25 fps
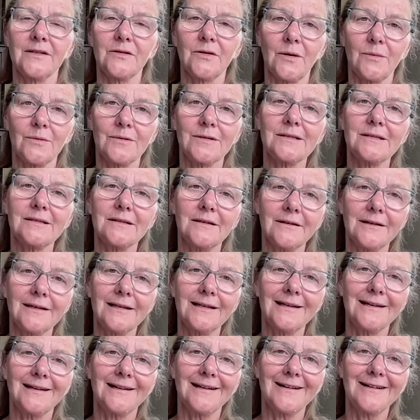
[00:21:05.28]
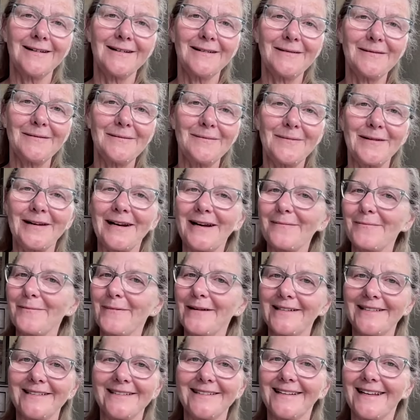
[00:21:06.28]
So I'm still here, but I'm
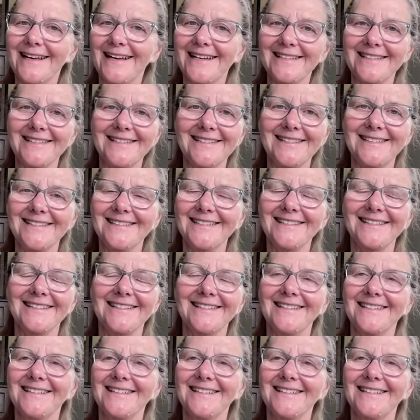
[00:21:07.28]
much less.